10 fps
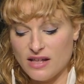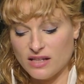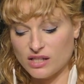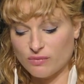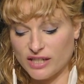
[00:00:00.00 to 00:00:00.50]

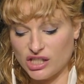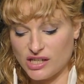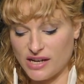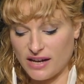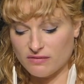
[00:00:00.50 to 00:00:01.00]
this
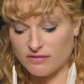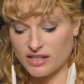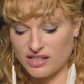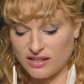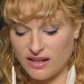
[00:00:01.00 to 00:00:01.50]
rigid and
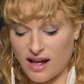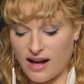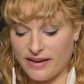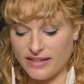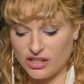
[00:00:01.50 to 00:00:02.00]
frigid
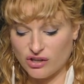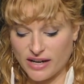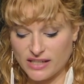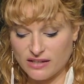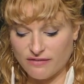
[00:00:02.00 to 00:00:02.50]
lie that
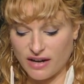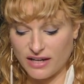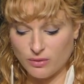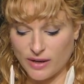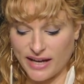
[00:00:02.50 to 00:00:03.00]
tries to
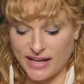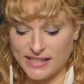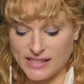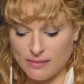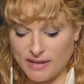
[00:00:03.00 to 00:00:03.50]
find
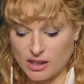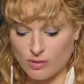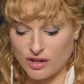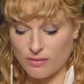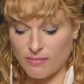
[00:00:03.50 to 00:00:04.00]
ways to mess
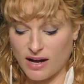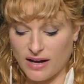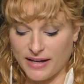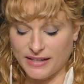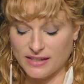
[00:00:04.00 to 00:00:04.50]
with your
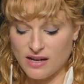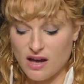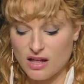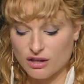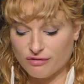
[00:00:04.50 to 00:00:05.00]
mind,
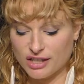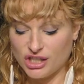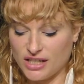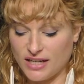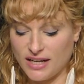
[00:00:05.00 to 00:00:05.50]
the
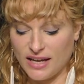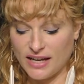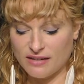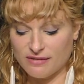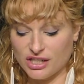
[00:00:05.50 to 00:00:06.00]
rigidity
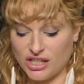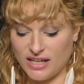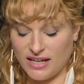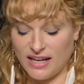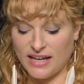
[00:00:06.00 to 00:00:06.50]
and
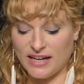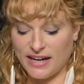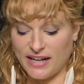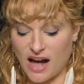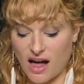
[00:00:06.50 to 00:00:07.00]
virginity and
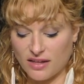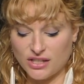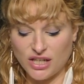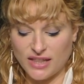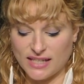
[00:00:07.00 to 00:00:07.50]

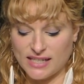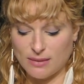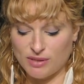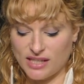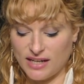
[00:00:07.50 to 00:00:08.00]
ideology that's an
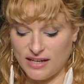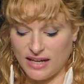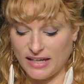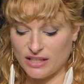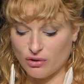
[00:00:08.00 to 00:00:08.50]

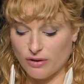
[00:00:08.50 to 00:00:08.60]
obscenity to